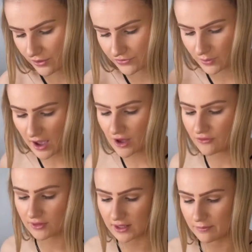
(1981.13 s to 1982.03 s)
have
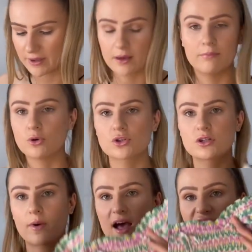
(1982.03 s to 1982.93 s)
like a bigger bust or
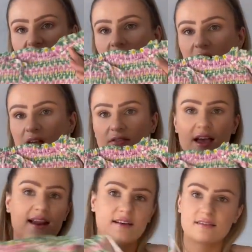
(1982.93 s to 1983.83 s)
whatever
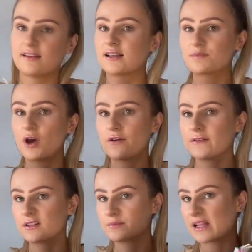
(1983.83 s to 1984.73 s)
then that's perfect. There's
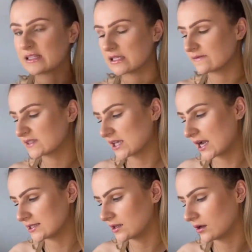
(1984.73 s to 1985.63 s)
plenty of
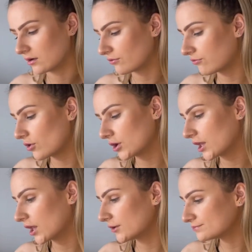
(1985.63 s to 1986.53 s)
sizing for
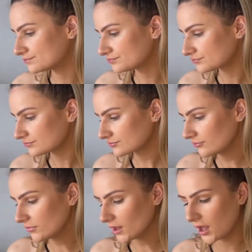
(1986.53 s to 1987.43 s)
you.
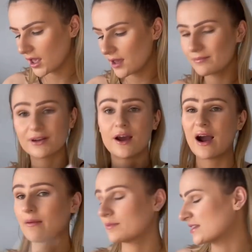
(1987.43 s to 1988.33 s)
Um, but no, I'm
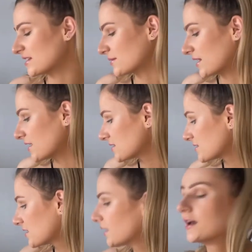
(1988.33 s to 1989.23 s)
obsessed with this.
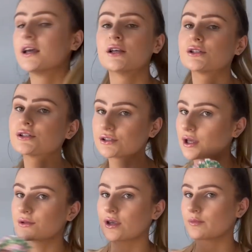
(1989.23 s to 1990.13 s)
So,
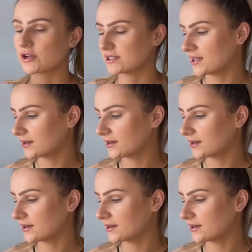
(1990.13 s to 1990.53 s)
so pretty.